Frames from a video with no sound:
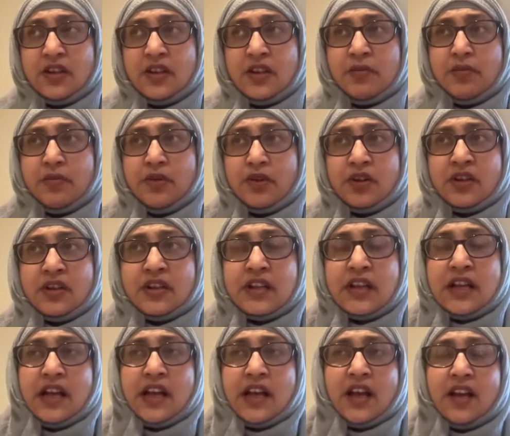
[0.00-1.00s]
really
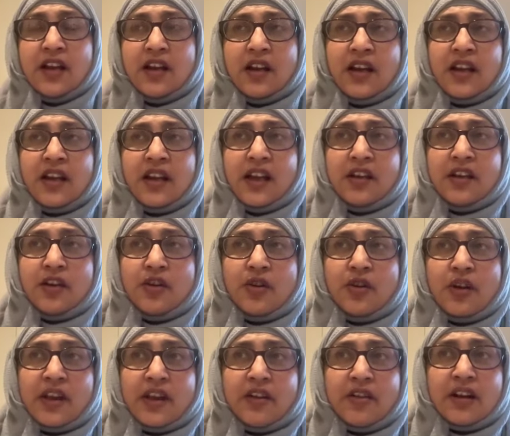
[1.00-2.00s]
important. And again, you
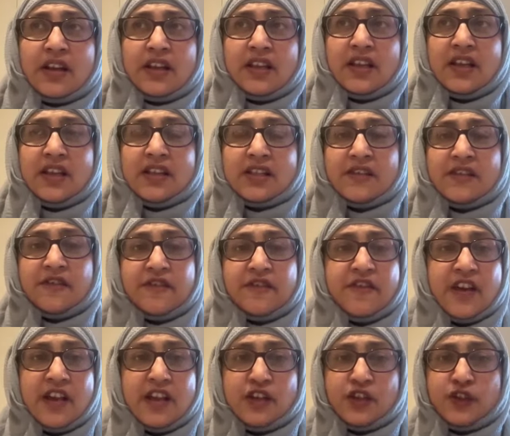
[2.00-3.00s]
know, Erin, I think it's a
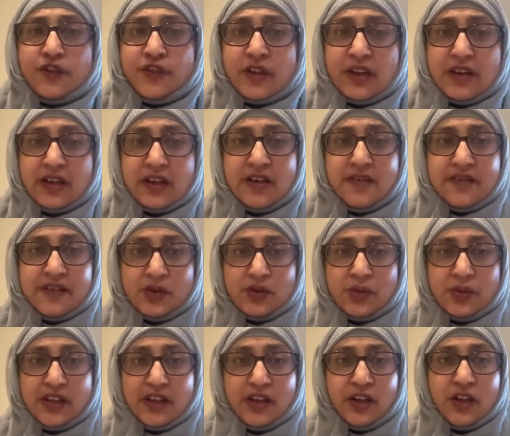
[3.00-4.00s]
phase of your life
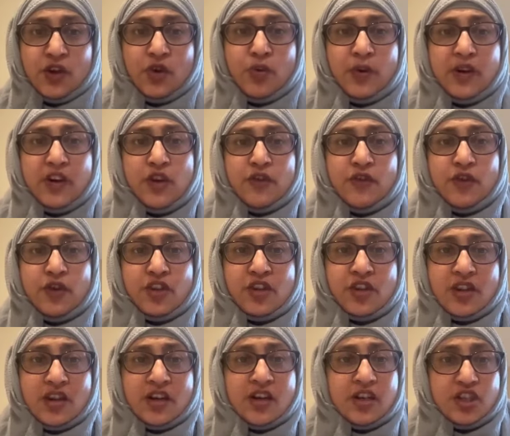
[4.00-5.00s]
as well. You know, when you've
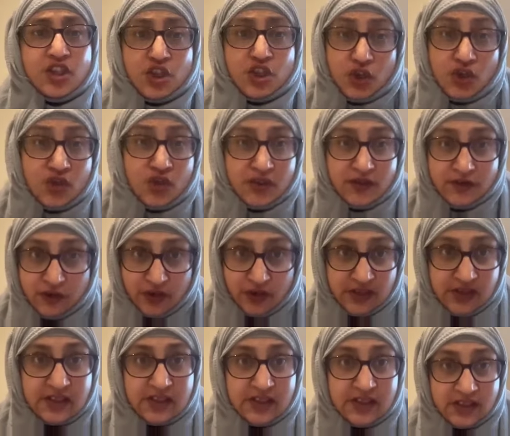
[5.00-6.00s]
got younger children, for
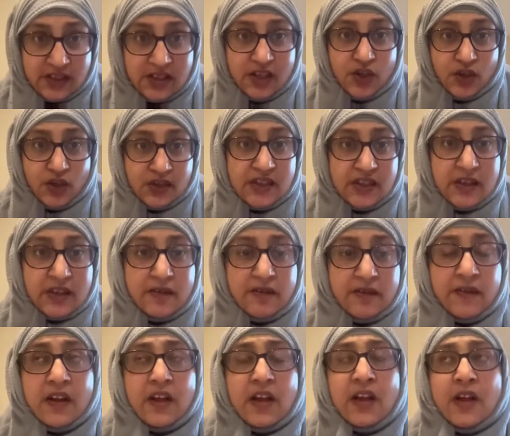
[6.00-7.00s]
instance, like
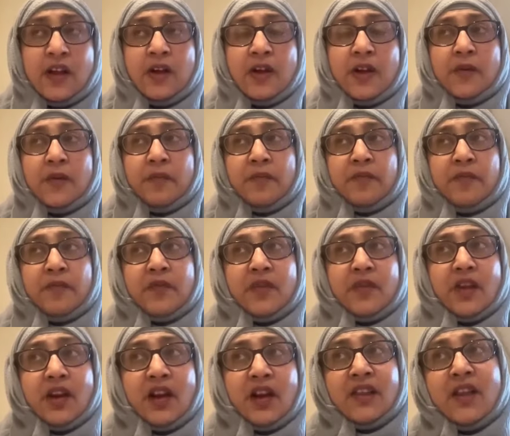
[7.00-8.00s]
yourself,
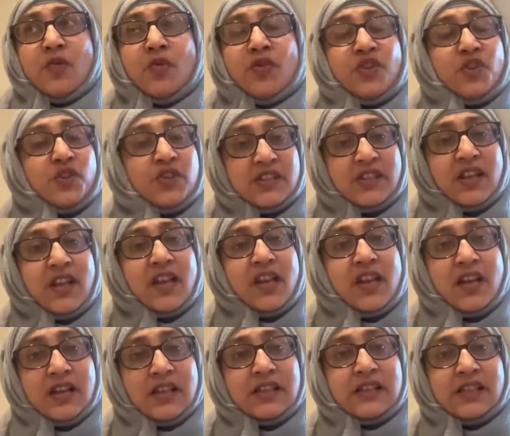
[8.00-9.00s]
I think what you're
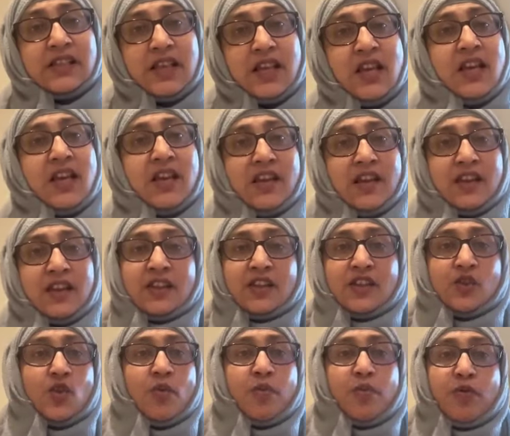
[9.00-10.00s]
saying is key.
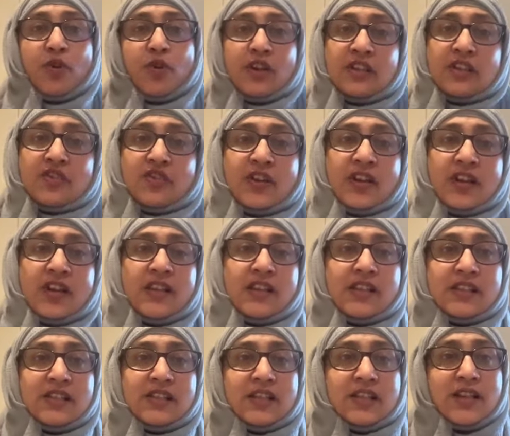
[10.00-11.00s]
There's no point trying
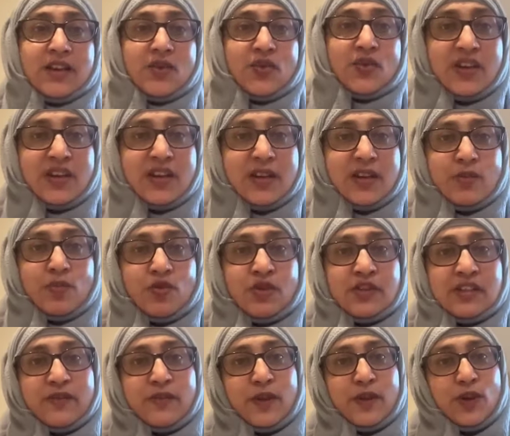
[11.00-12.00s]
and sitting and reading the
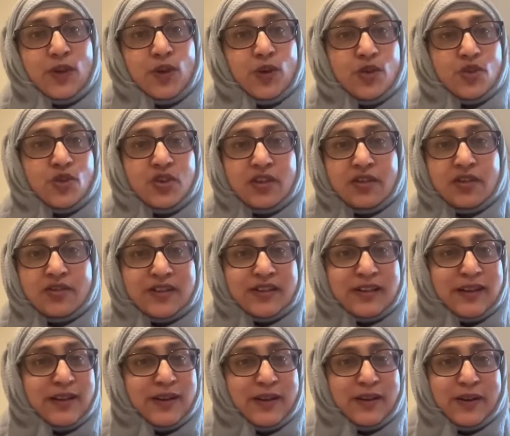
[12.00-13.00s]
Mus'haf when your
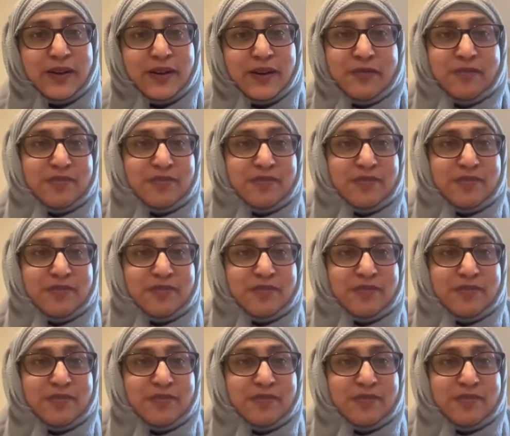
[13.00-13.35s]
children are